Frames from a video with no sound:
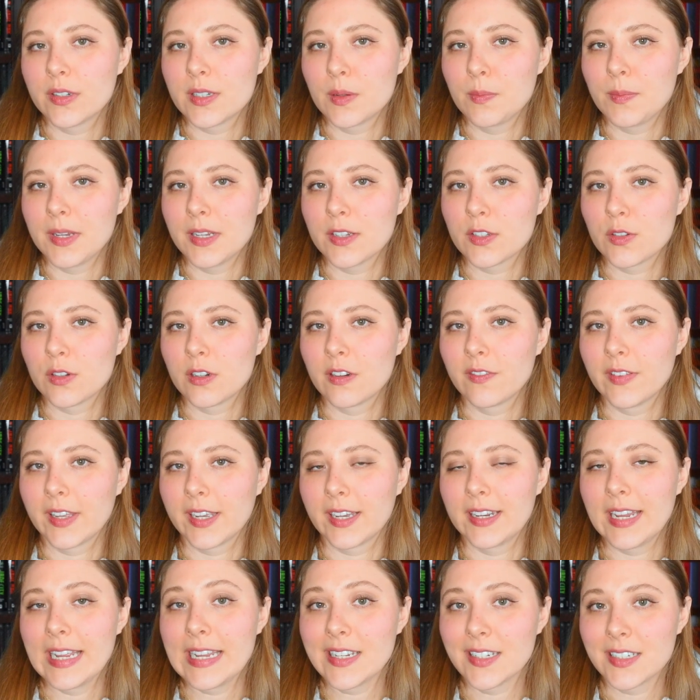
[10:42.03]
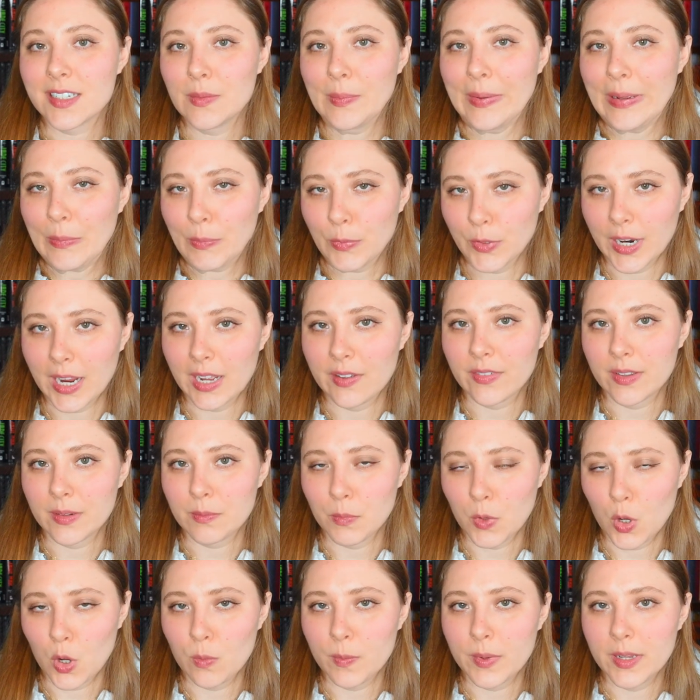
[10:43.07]
to be sort of like an intimate private
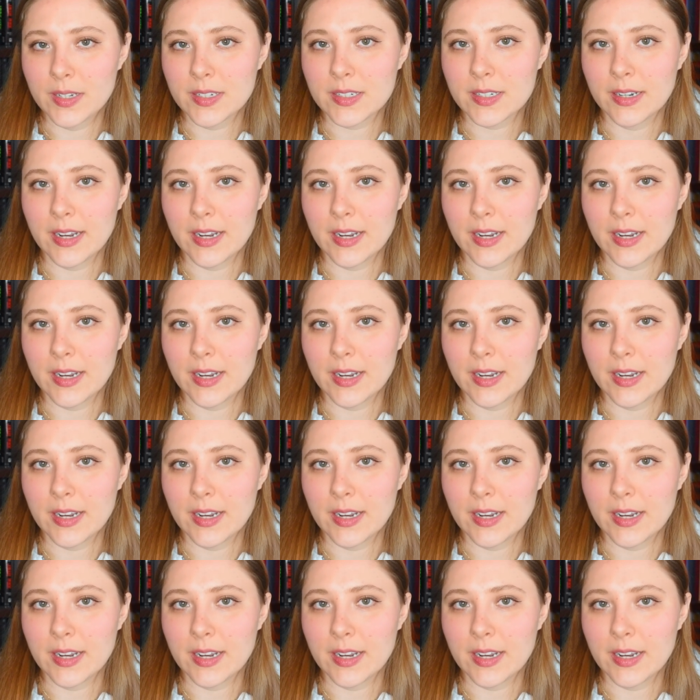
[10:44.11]
moment,